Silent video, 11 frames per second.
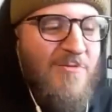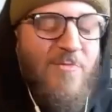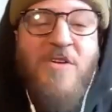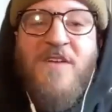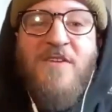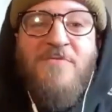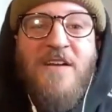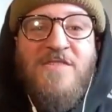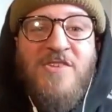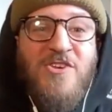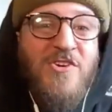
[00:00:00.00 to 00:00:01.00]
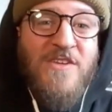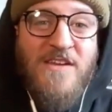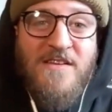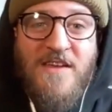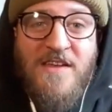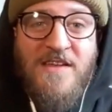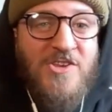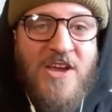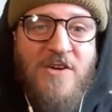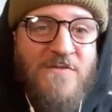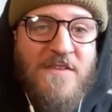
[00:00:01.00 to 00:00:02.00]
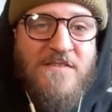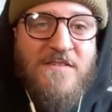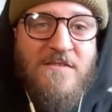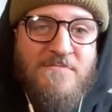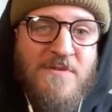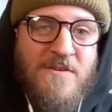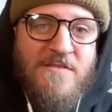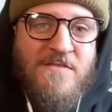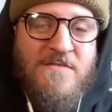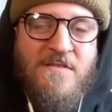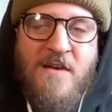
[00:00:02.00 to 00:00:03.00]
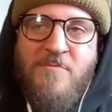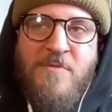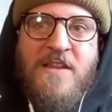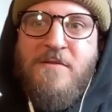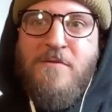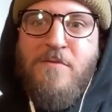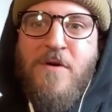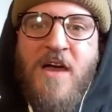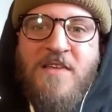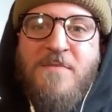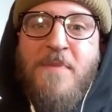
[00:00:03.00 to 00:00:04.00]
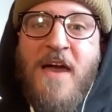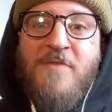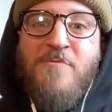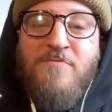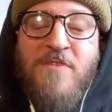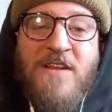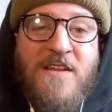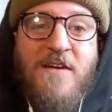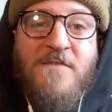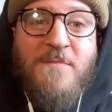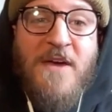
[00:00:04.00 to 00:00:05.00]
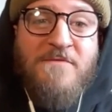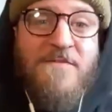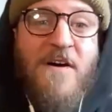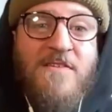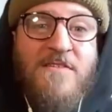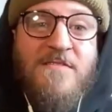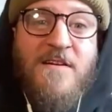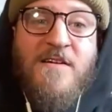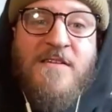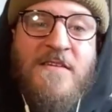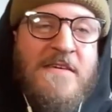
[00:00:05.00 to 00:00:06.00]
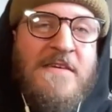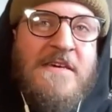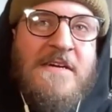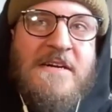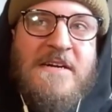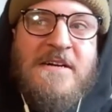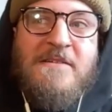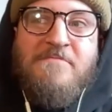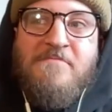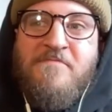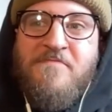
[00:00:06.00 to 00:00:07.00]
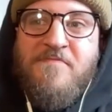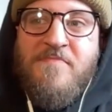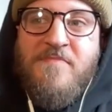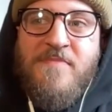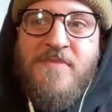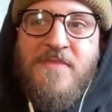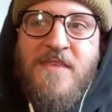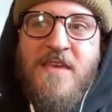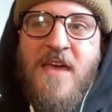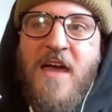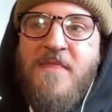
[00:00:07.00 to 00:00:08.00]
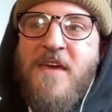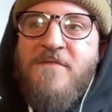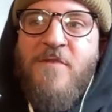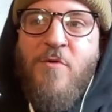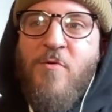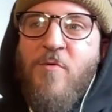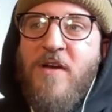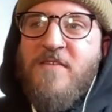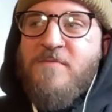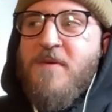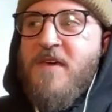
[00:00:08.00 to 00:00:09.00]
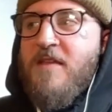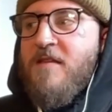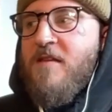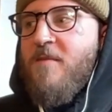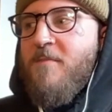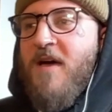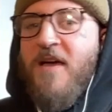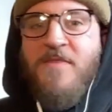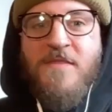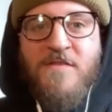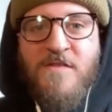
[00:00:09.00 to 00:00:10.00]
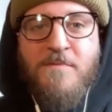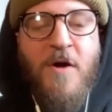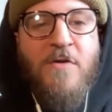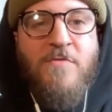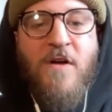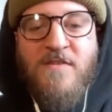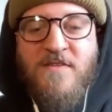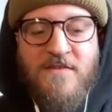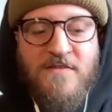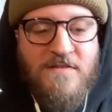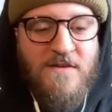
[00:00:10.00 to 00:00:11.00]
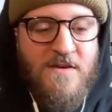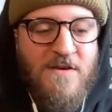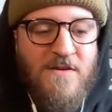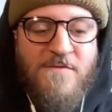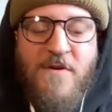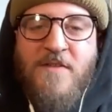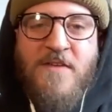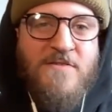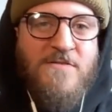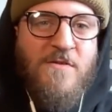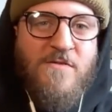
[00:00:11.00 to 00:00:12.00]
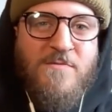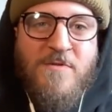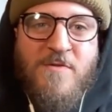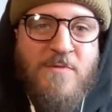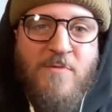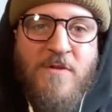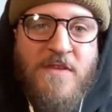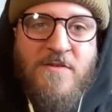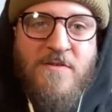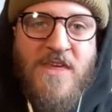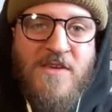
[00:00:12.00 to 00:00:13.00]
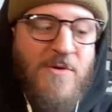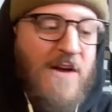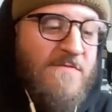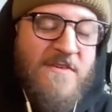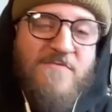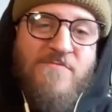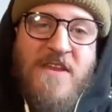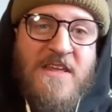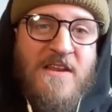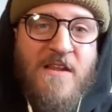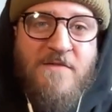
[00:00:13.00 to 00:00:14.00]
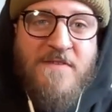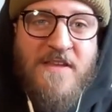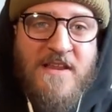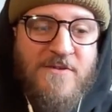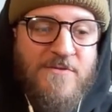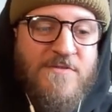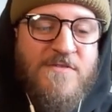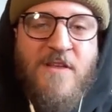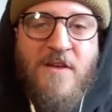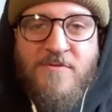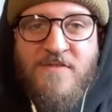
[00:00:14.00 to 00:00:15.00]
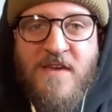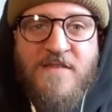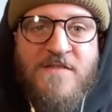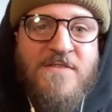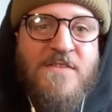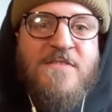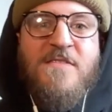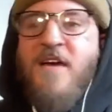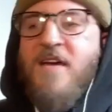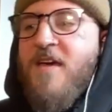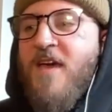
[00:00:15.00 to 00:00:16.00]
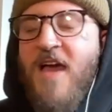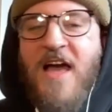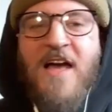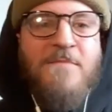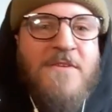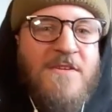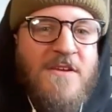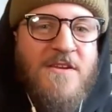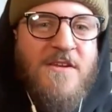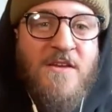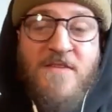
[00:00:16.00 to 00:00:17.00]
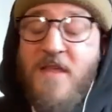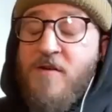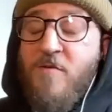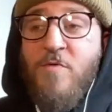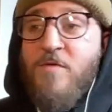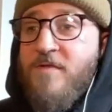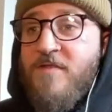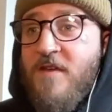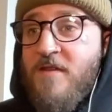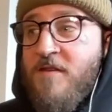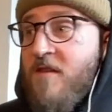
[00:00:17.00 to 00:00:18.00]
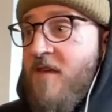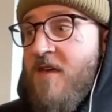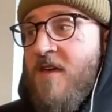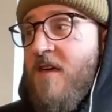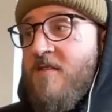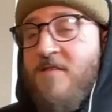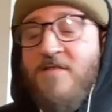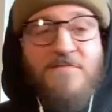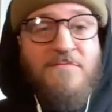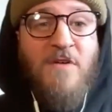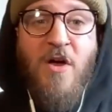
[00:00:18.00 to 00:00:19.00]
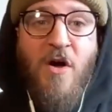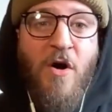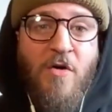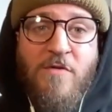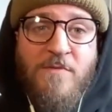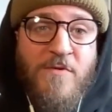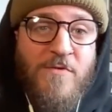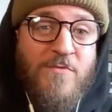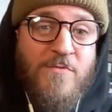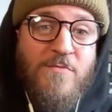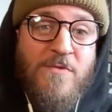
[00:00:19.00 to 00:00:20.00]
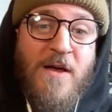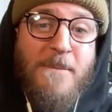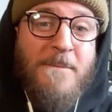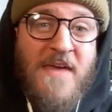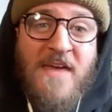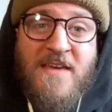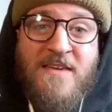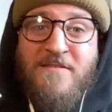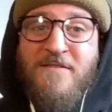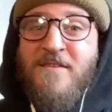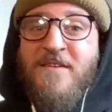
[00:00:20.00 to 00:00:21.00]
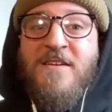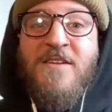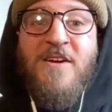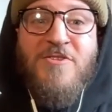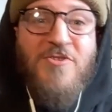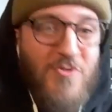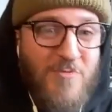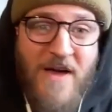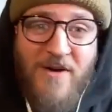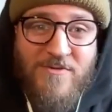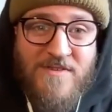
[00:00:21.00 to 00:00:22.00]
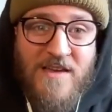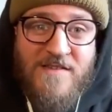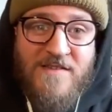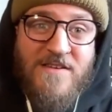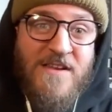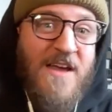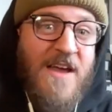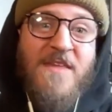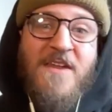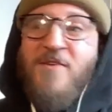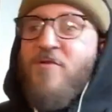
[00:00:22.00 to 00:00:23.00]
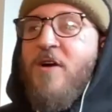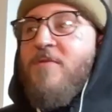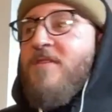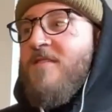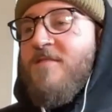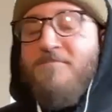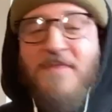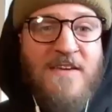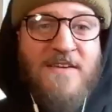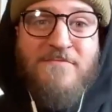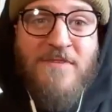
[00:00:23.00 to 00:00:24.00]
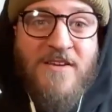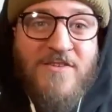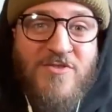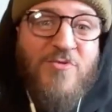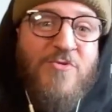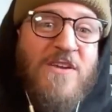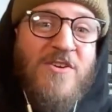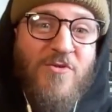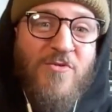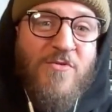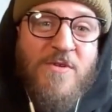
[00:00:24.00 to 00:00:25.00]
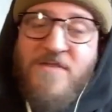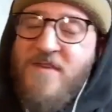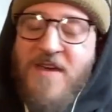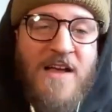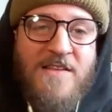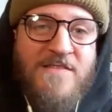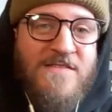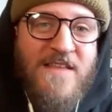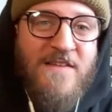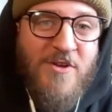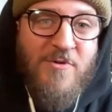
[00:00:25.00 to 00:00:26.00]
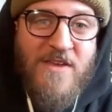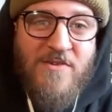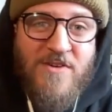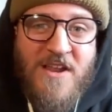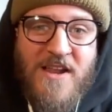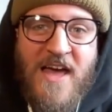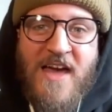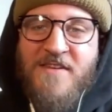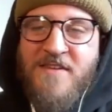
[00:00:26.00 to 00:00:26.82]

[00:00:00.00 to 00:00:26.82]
What direction could it jet off into? Because like we, as a band, we really love the band Fight Star, and they've always been a band that just polarizes throughout their songs between what they're doing. You'll have this really lovely little slow section that's like ambient and nice, and then all of a sudden it's this horrible, like big, like nu metal section, and then it will go into this big, like soaring chorus, and you just never know where you're going to land.